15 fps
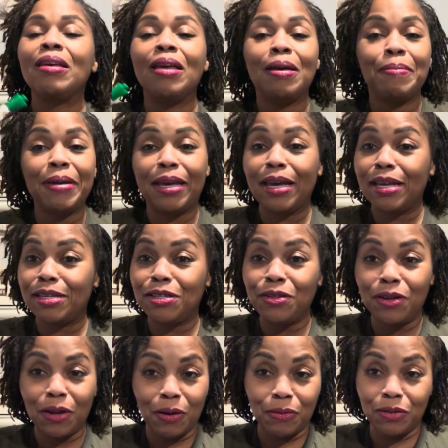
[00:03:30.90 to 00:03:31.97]
Because
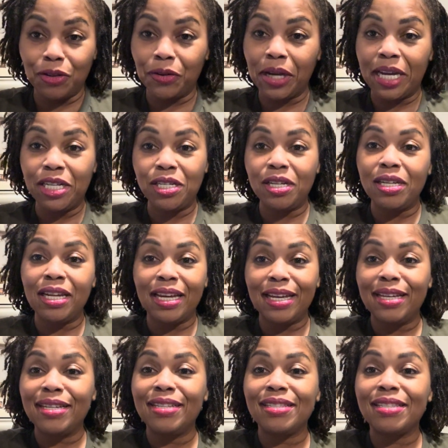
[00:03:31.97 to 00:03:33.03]
your agent
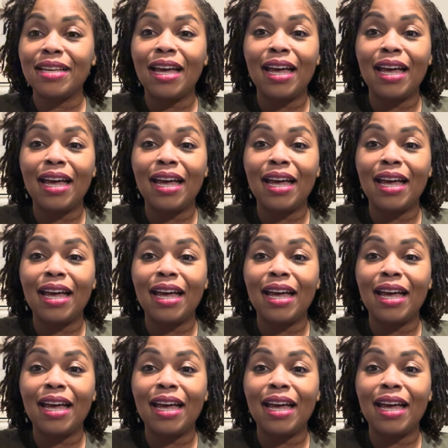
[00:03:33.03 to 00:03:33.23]
is